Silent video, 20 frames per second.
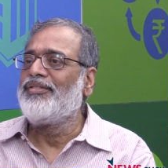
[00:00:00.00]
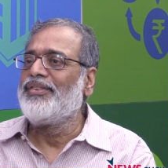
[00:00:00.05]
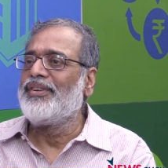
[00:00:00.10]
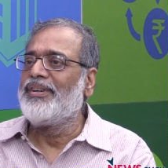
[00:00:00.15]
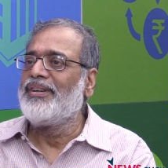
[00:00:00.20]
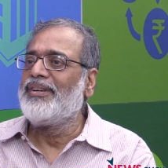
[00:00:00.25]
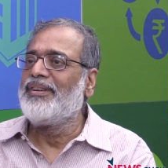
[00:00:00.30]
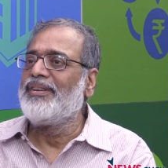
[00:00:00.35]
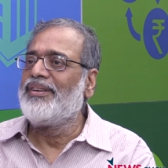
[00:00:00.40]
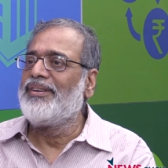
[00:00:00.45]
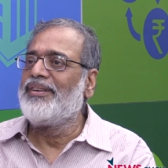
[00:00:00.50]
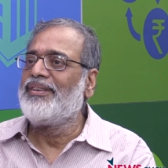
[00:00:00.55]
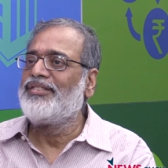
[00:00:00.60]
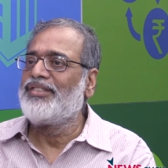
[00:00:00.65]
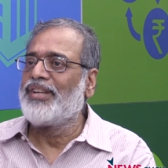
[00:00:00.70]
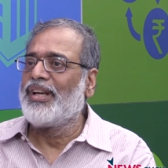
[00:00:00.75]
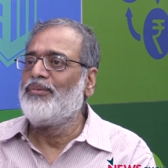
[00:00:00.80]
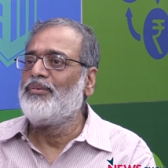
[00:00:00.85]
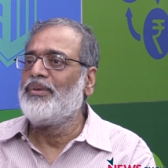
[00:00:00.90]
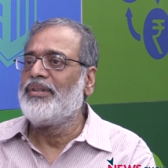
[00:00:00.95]
uh,
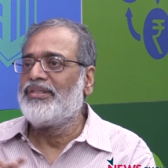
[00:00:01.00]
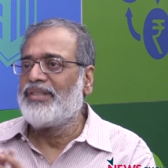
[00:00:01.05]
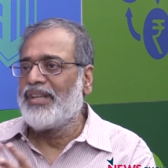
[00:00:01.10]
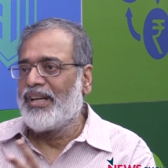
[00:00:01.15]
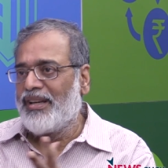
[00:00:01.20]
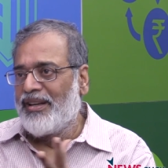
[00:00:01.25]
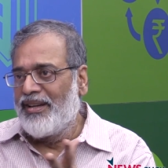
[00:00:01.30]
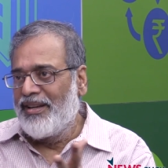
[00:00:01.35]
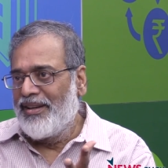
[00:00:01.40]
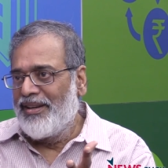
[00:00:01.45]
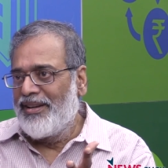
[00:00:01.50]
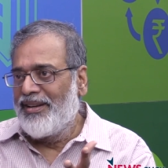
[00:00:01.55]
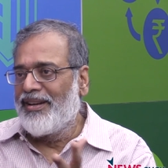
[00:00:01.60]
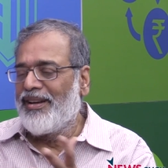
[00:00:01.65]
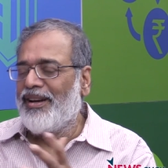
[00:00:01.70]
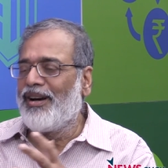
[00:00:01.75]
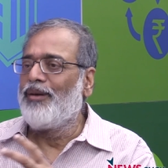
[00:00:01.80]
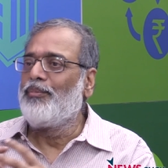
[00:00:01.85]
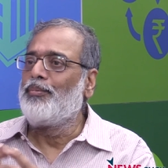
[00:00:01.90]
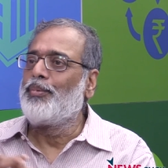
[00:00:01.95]
shall we say,
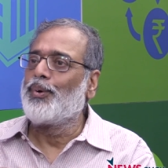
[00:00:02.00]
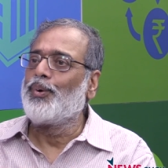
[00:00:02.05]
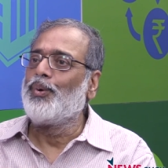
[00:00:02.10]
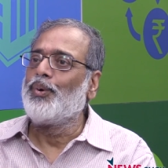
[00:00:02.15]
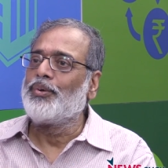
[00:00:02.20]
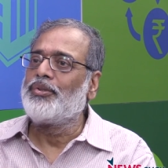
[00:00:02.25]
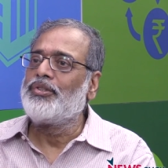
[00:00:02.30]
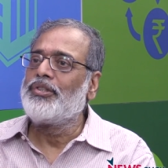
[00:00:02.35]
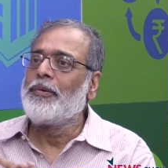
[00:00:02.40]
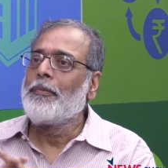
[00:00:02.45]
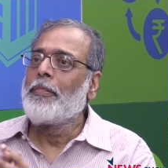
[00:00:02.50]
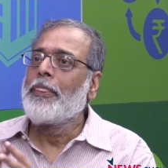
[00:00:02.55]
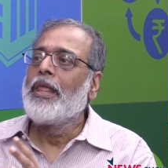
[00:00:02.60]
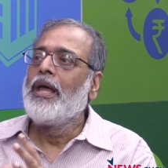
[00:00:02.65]
approach.